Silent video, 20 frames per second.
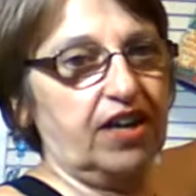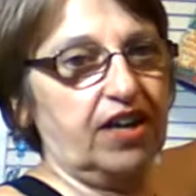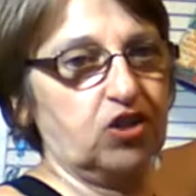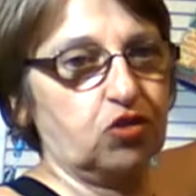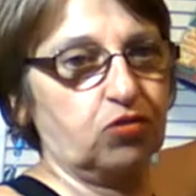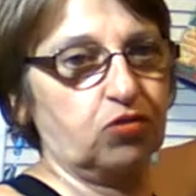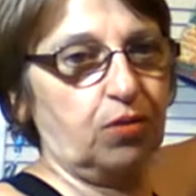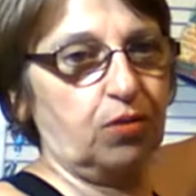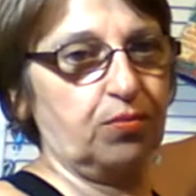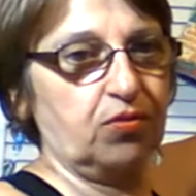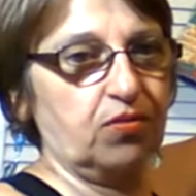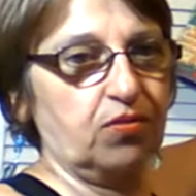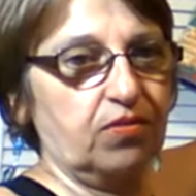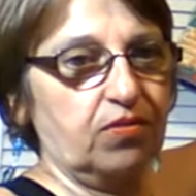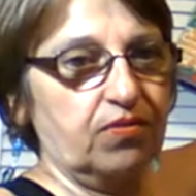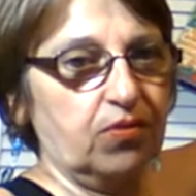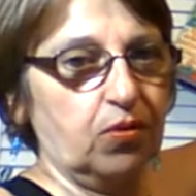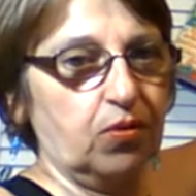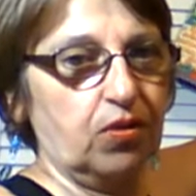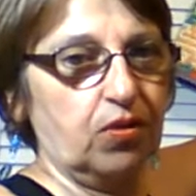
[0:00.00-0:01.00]
trouble
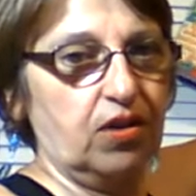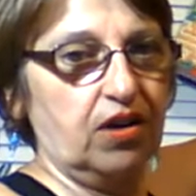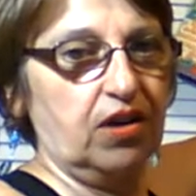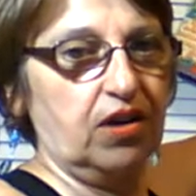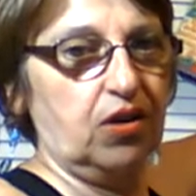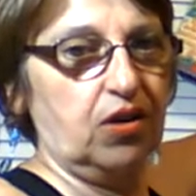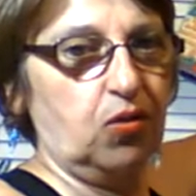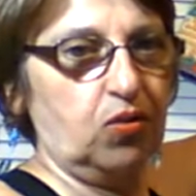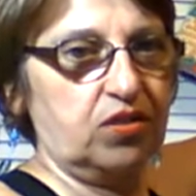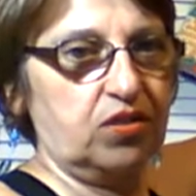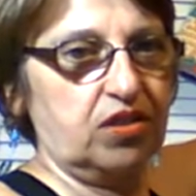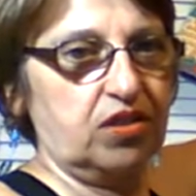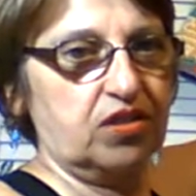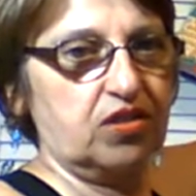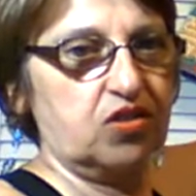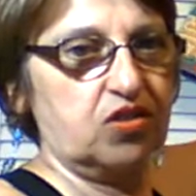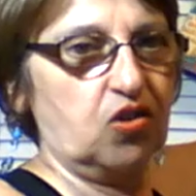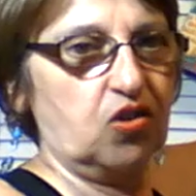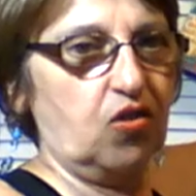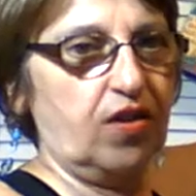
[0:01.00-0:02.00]
with the
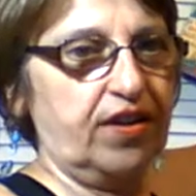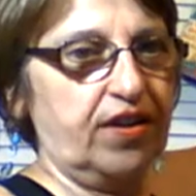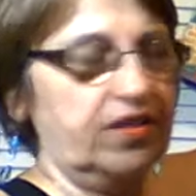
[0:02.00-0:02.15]
design.